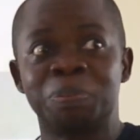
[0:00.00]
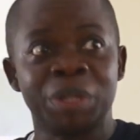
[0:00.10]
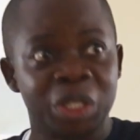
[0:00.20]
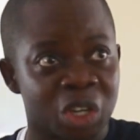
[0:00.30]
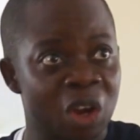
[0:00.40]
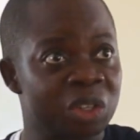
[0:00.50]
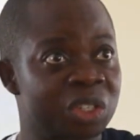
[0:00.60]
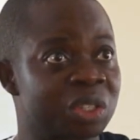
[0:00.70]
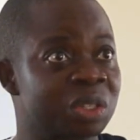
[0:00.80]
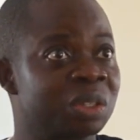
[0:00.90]

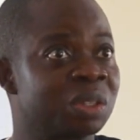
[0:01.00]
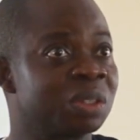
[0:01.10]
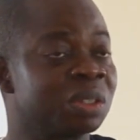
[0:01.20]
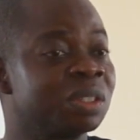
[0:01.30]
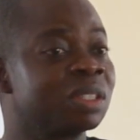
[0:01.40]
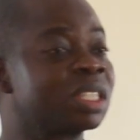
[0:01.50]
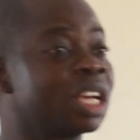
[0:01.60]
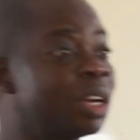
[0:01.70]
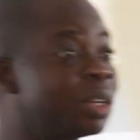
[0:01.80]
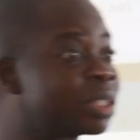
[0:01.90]
Pictures
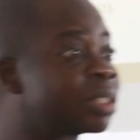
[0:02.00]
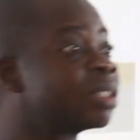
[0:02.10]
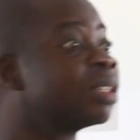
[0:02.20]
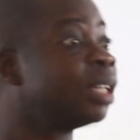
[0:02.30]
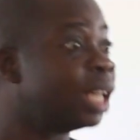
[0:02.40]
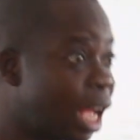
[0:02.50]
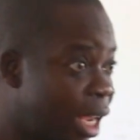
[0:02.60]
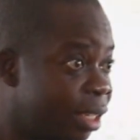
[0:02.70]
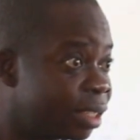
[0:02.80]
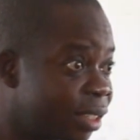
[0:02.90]
tell
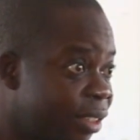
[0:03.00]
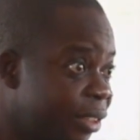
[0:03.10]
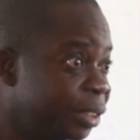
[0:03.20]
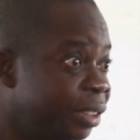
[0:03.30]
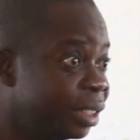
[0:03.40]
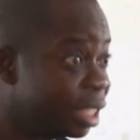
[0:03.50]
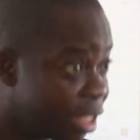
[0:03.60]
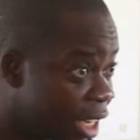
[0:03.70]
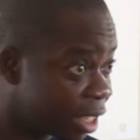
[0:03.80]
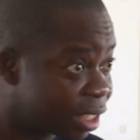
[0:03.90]
lies these
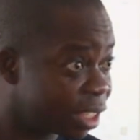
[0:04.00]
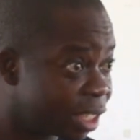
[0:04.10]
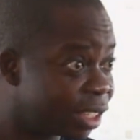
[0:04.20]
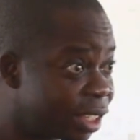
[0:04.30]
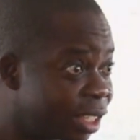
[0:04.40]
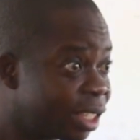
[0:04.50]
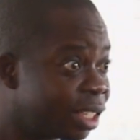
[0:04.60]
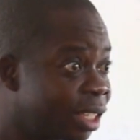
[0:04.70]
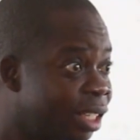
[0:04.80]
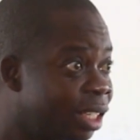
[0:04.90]
days,
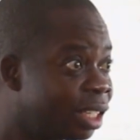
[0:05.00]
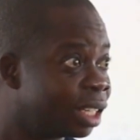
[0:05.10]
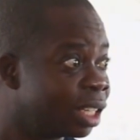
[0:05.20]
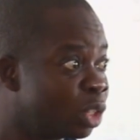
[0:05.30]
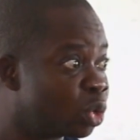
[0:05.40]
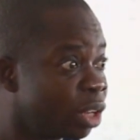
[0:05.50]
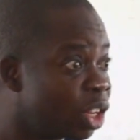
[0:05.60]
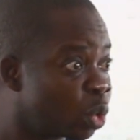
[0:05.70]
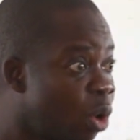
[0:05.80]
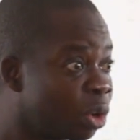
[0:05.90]
in
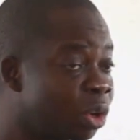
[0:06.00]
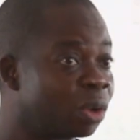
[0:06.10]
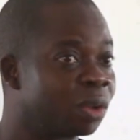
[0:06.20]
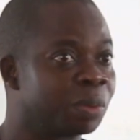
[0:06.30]
today's world.